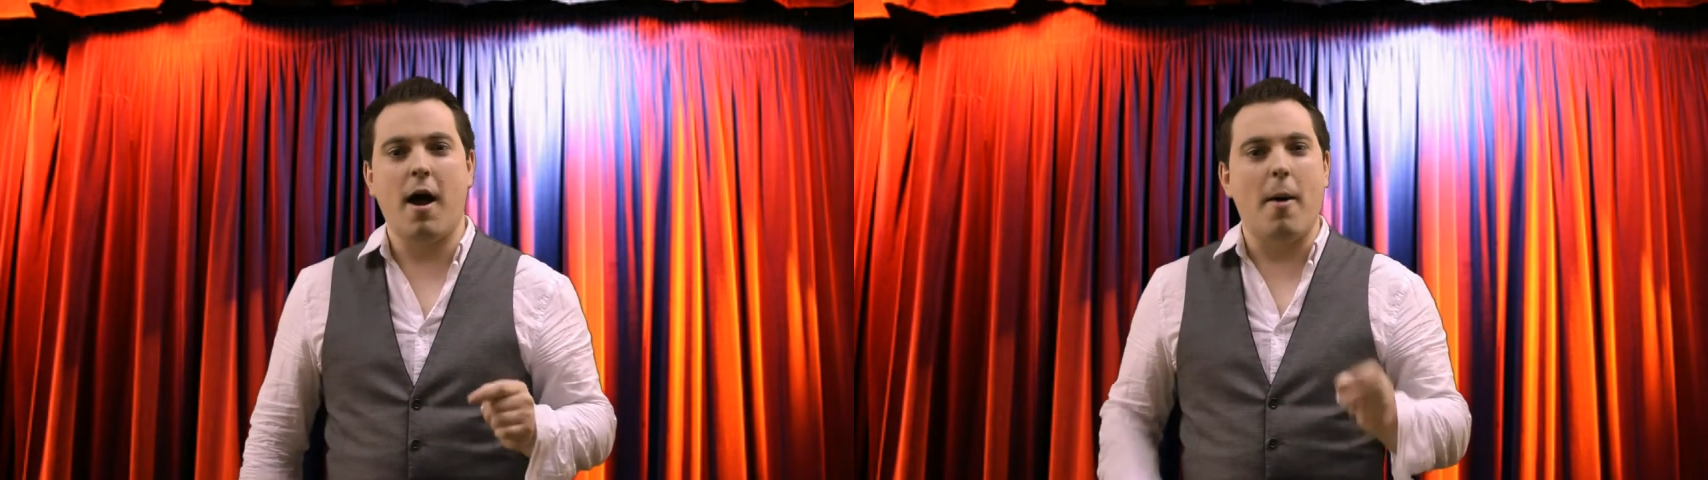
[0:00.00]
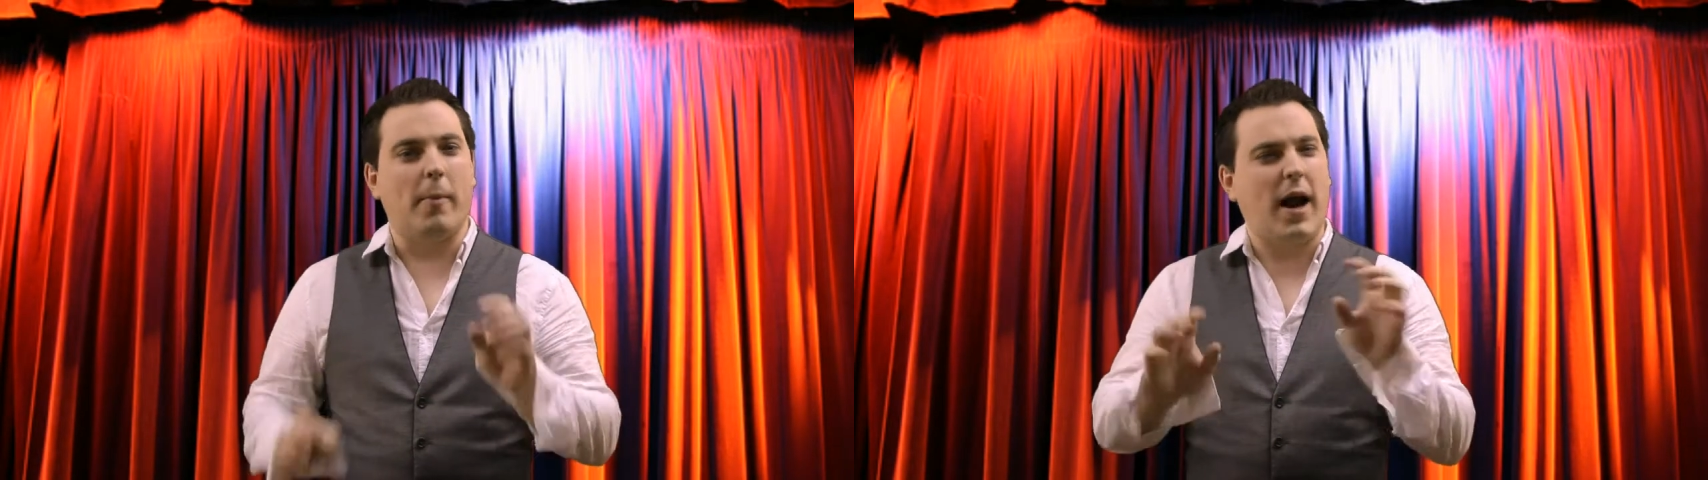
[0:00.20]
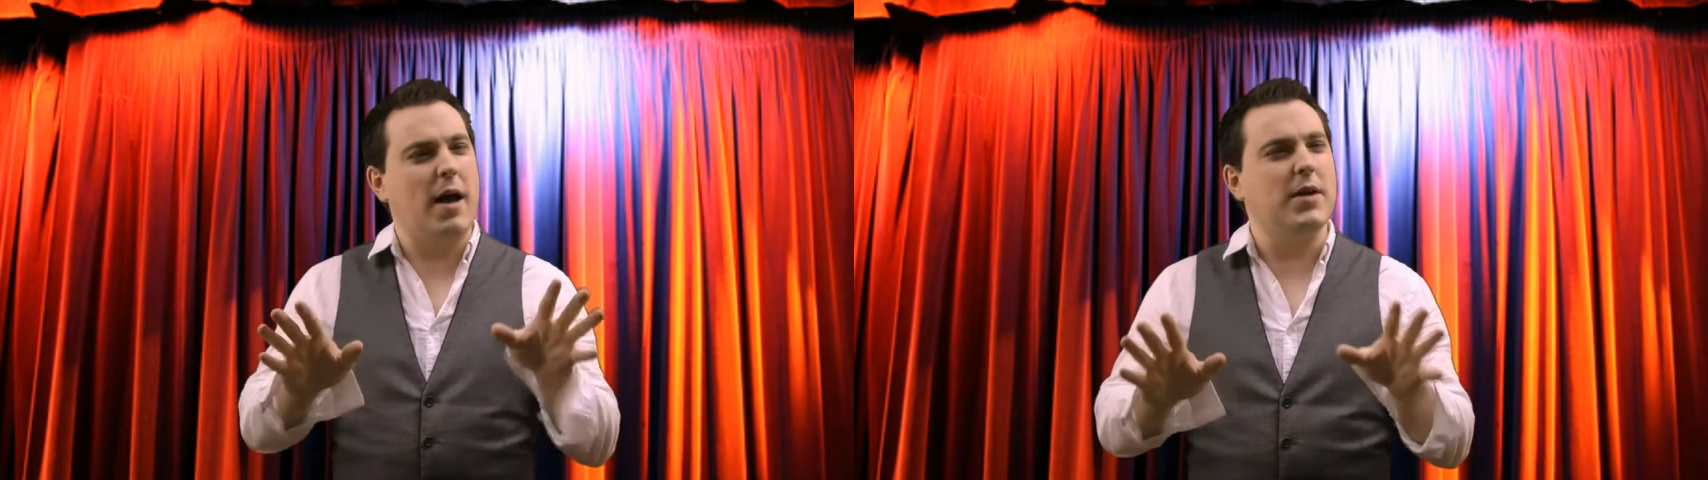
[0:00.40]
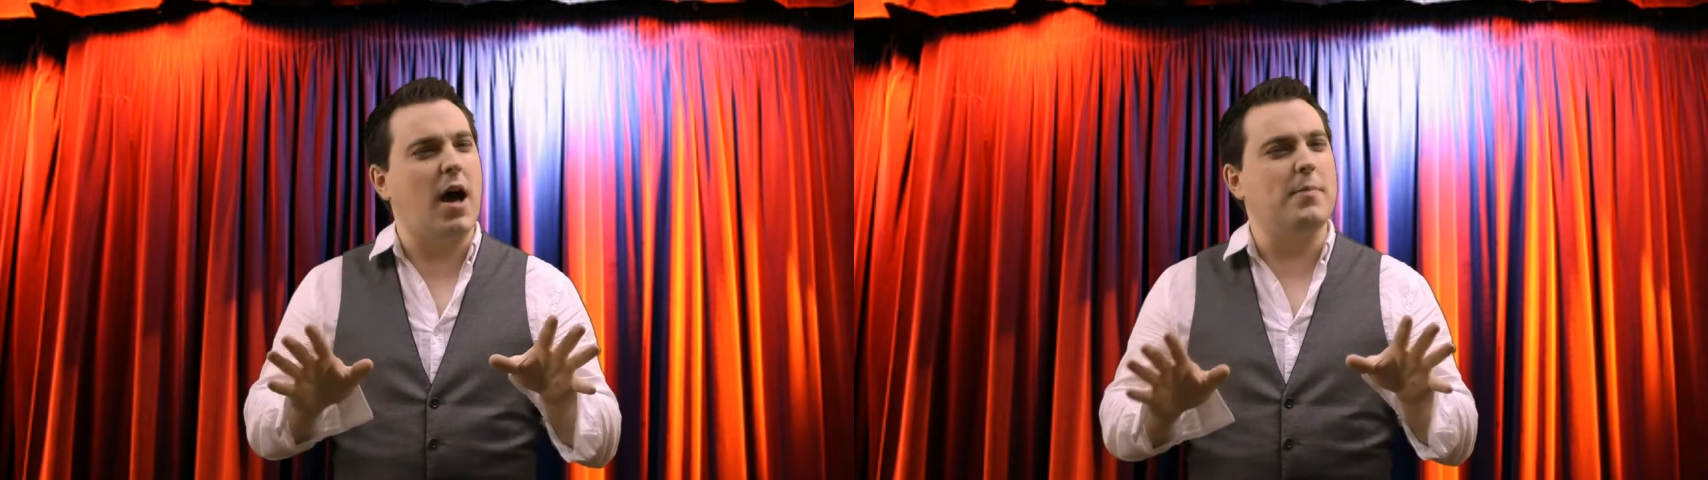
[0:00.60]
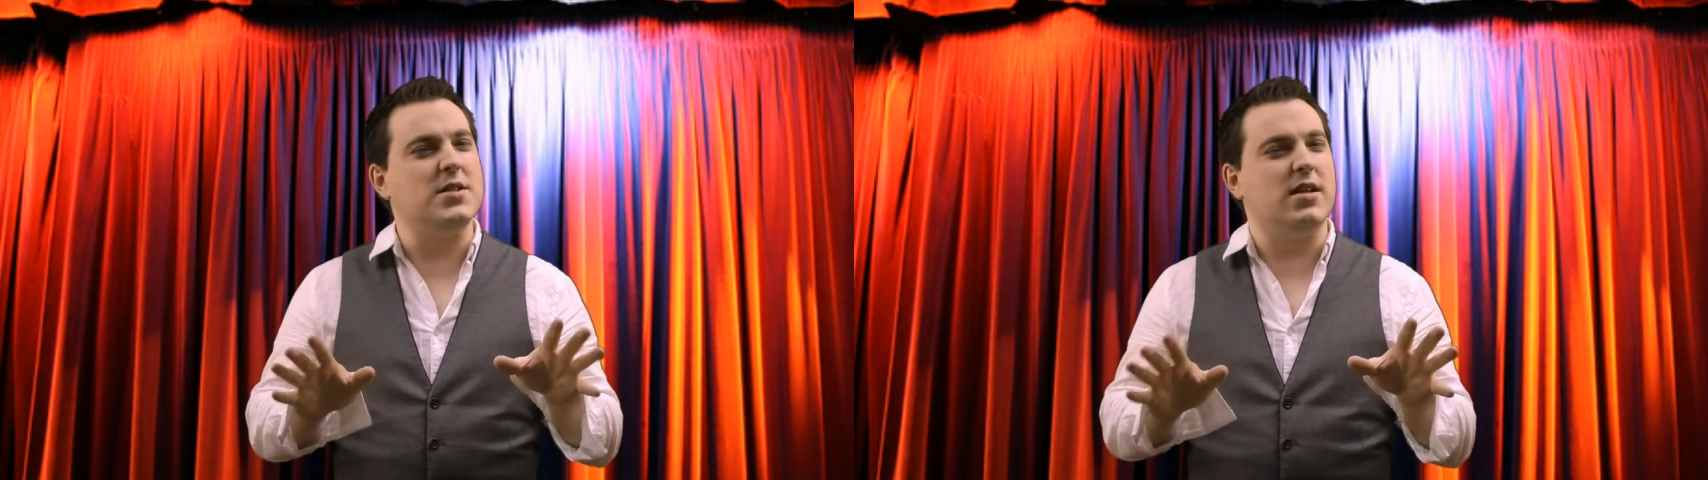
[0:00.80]
But I am the
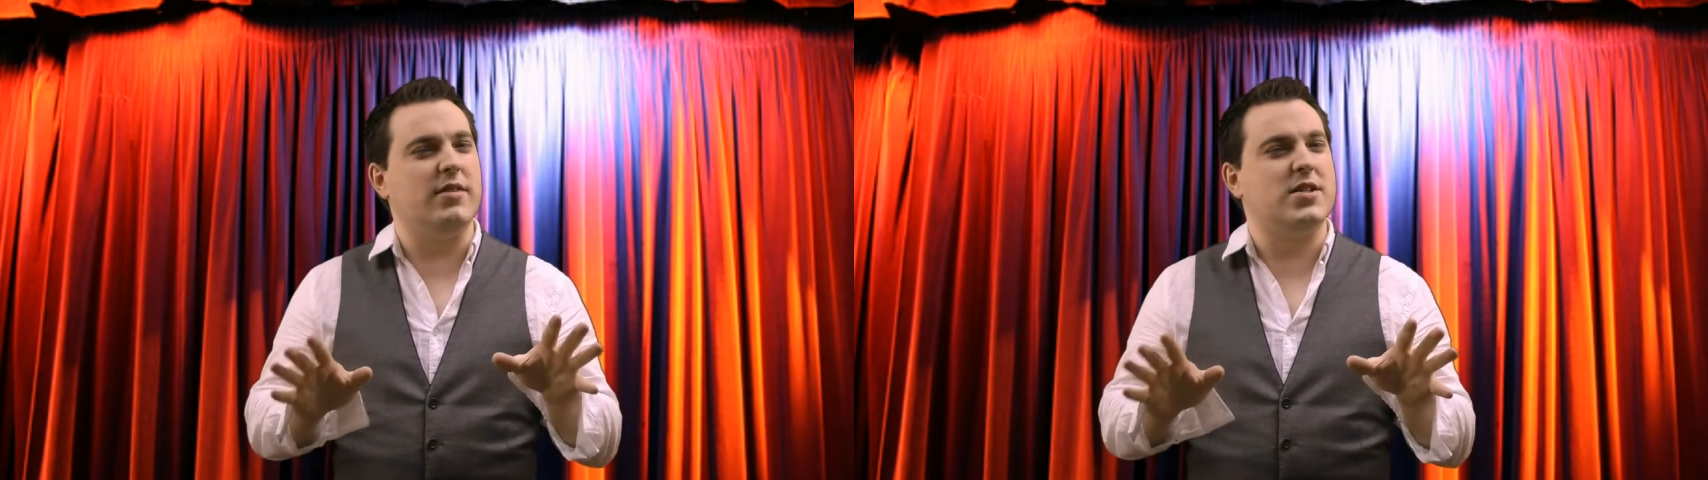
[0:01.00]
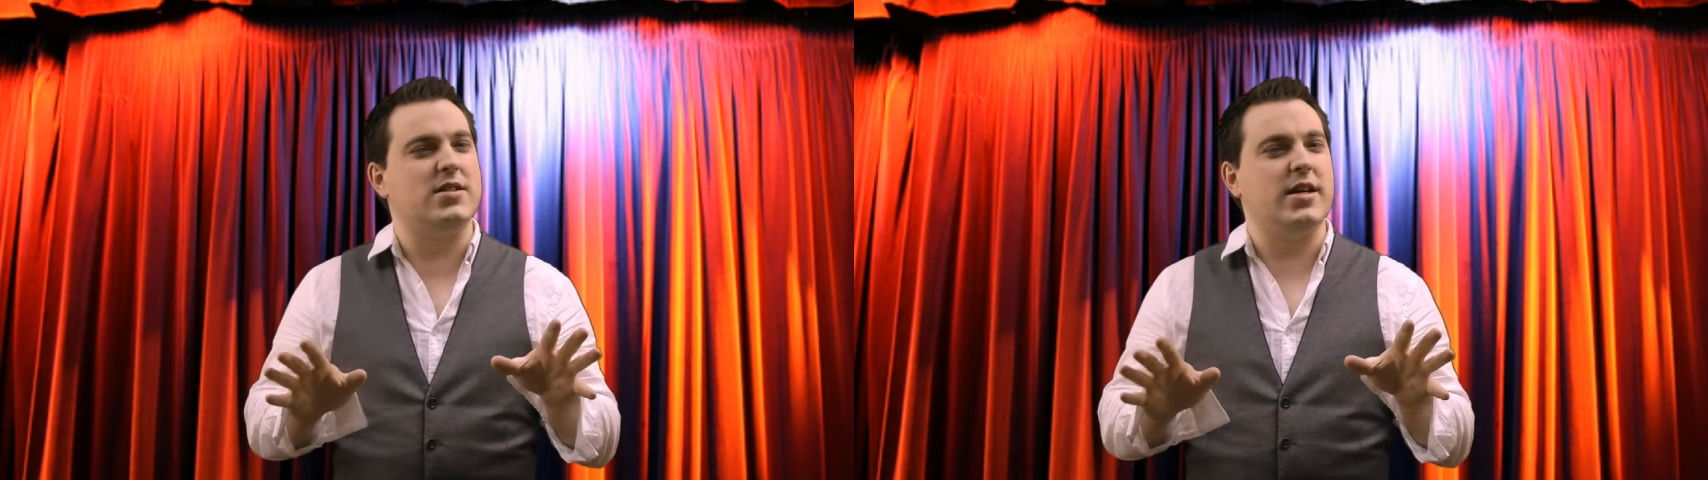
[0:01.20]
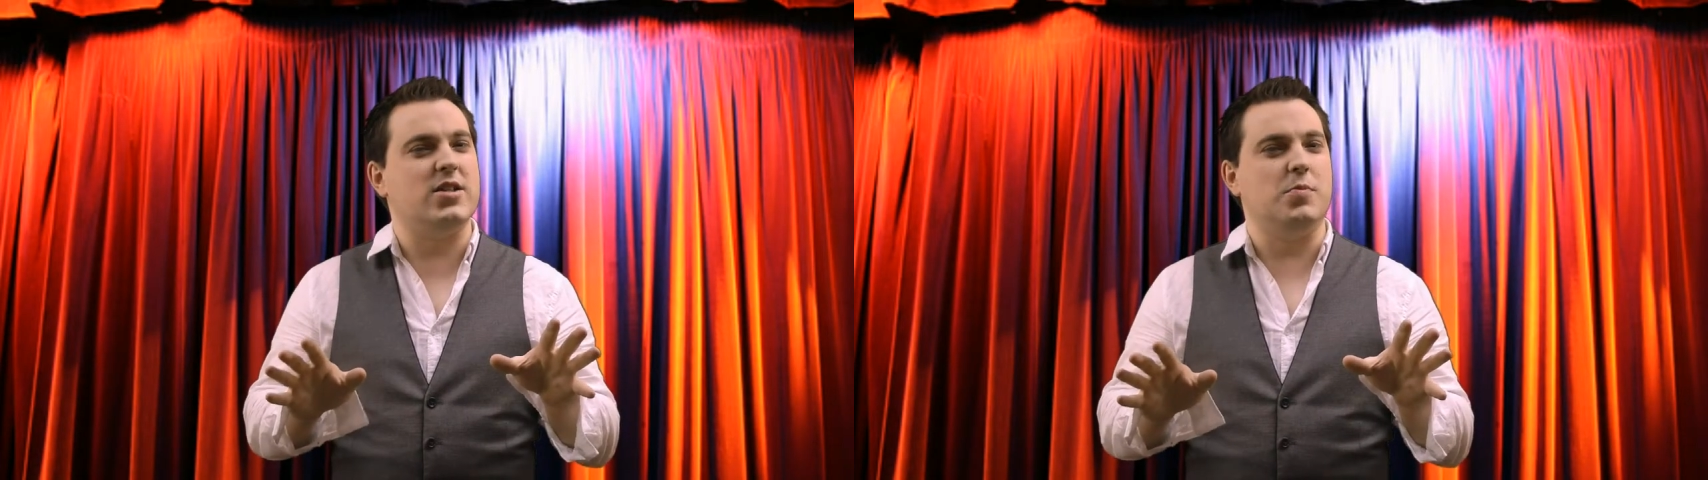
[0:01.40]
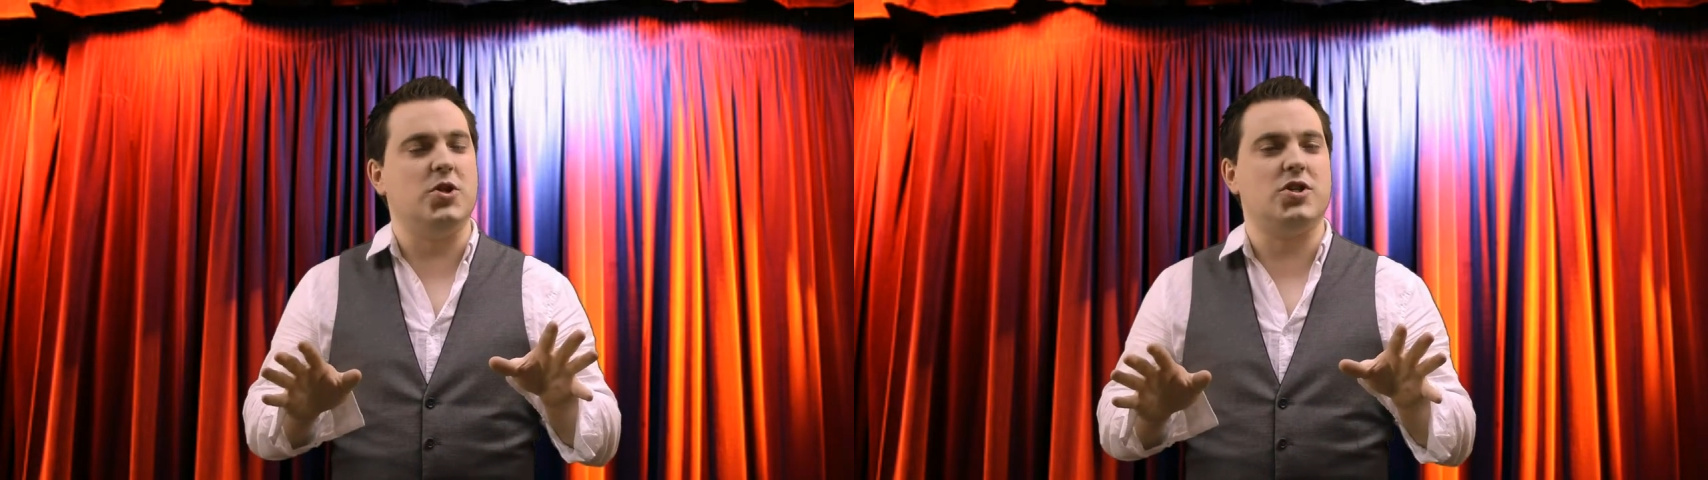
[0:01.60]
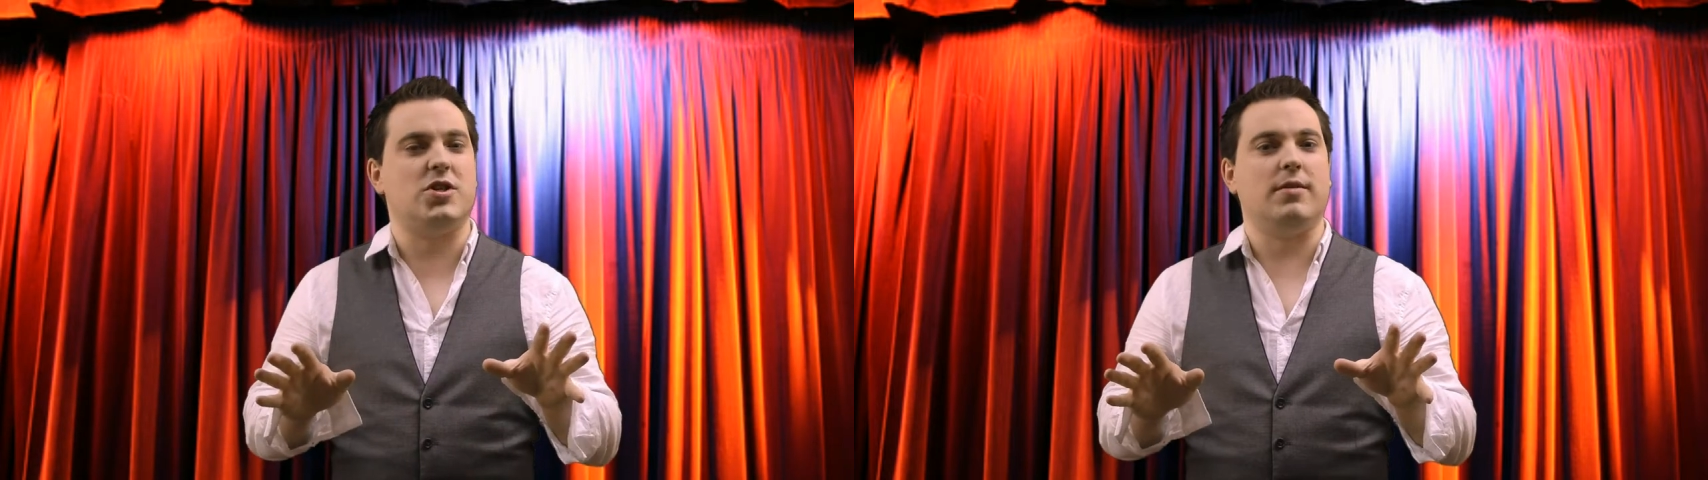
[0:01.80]
opposite of a stage
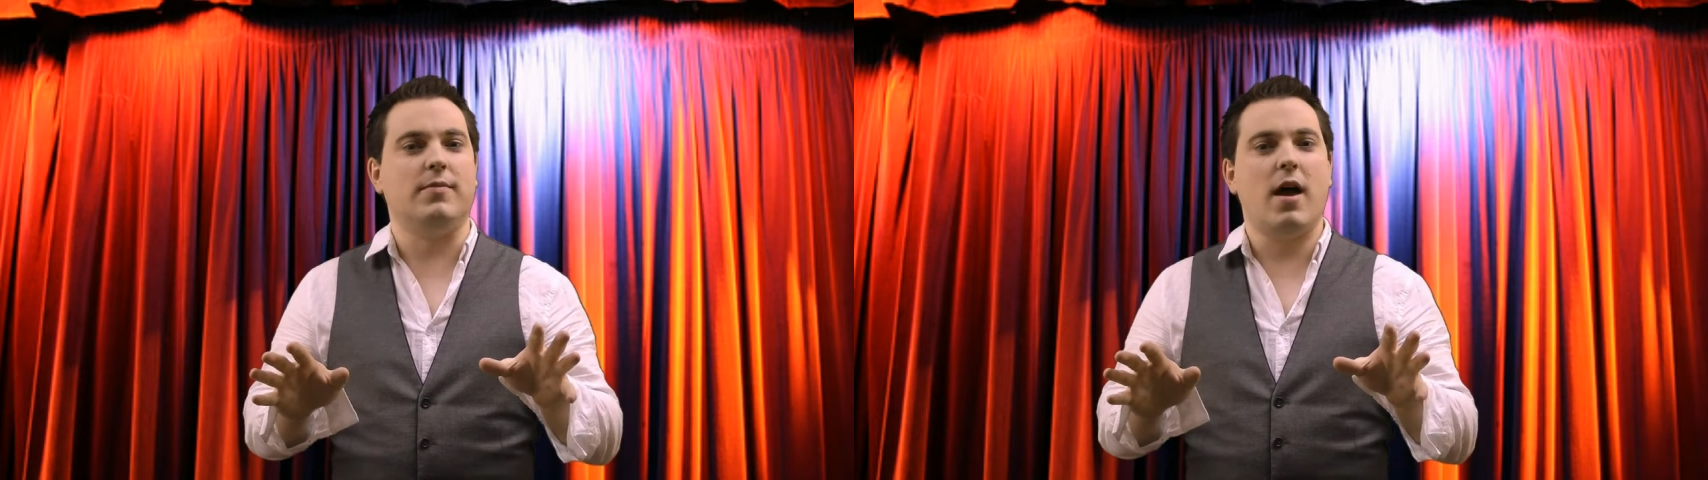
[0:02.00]
magician.